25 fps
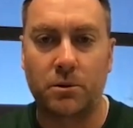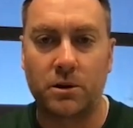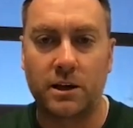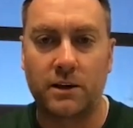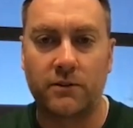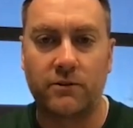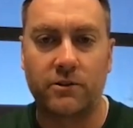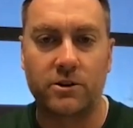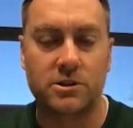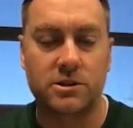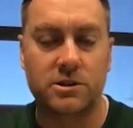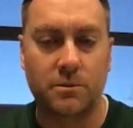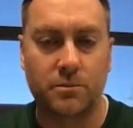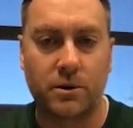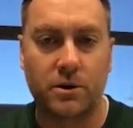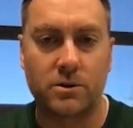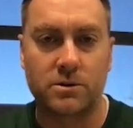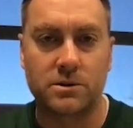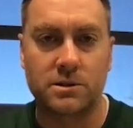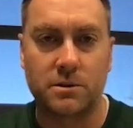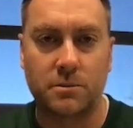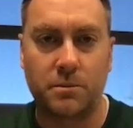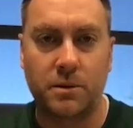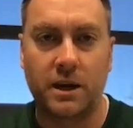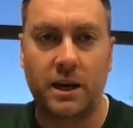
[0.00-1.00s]
believe you're
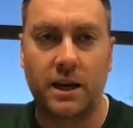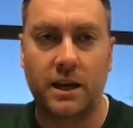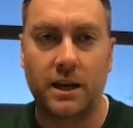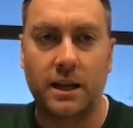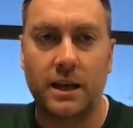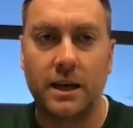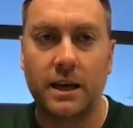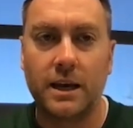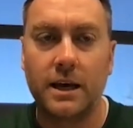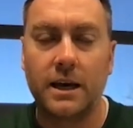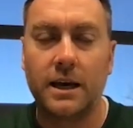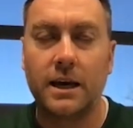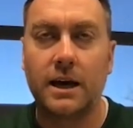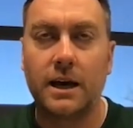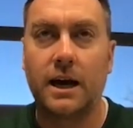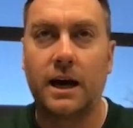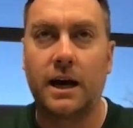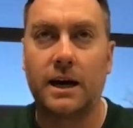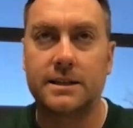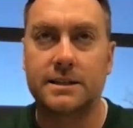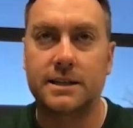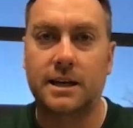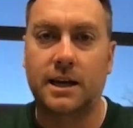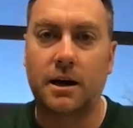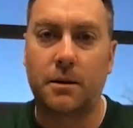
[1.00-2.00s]
supposed to beat,
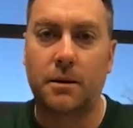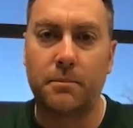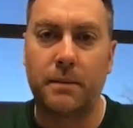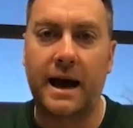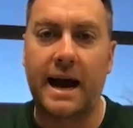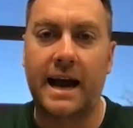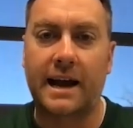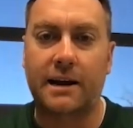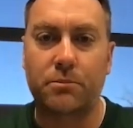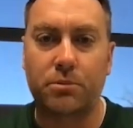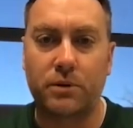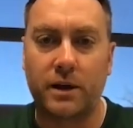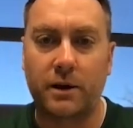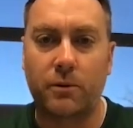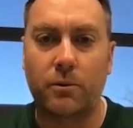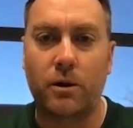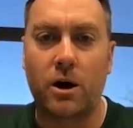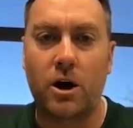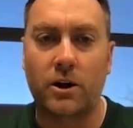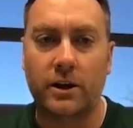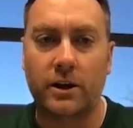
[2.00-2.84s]
uh, to come back, play well,